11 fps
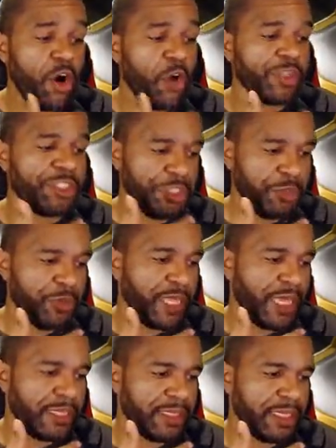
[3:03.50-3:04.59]
always
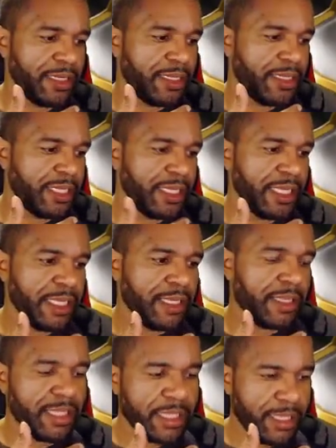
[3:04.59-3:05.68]
utilize it
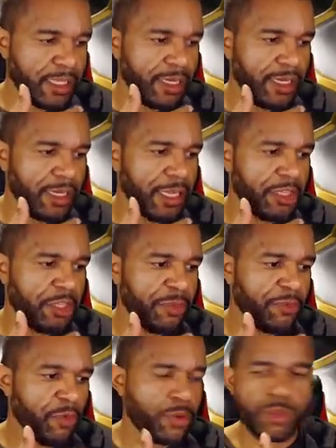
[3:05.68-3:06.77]
in the
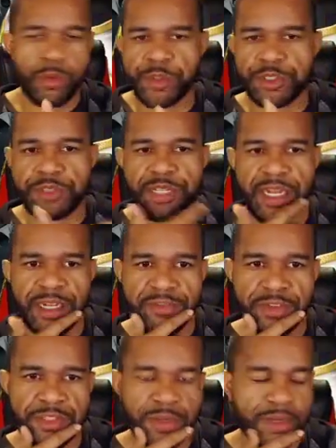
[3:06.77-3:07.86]
human form, so I always use that at
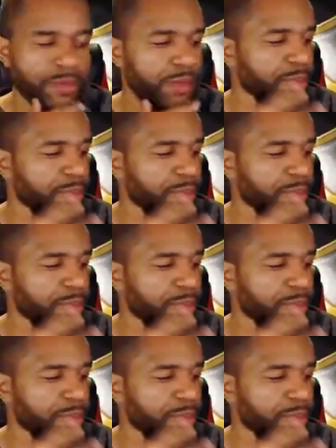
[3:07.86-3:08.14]
defense buff.